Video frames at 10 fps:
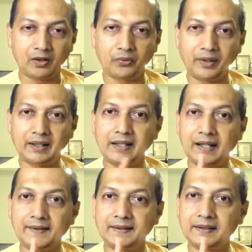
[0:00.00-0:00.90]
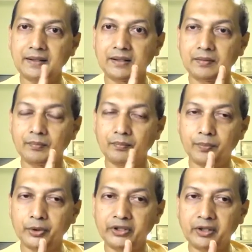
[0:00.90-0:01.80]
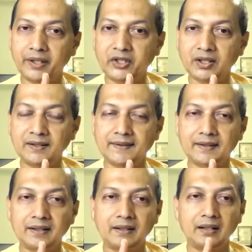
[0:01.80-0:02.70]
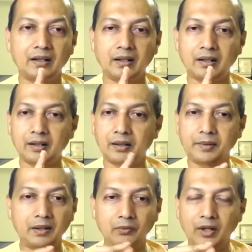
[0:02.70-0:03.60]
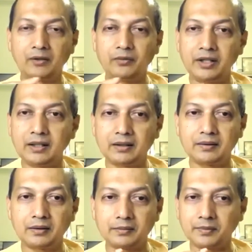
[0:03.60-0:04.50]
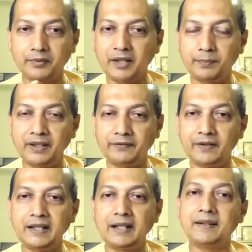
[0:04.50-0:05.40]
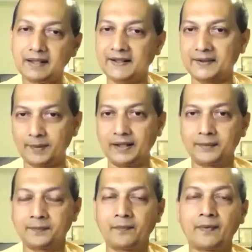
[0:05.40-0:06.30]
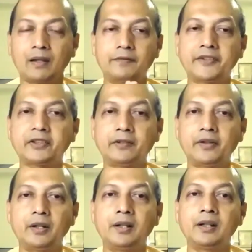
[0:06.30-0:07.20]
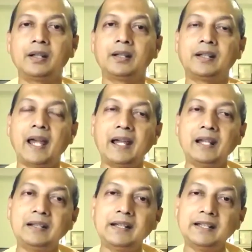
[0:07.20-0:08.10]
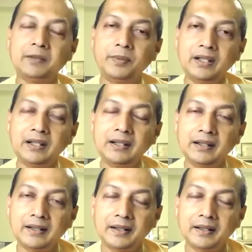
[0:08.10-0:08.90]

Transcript: quickly answer both the questions in one word, very briefly, and then explain. First of all, can there be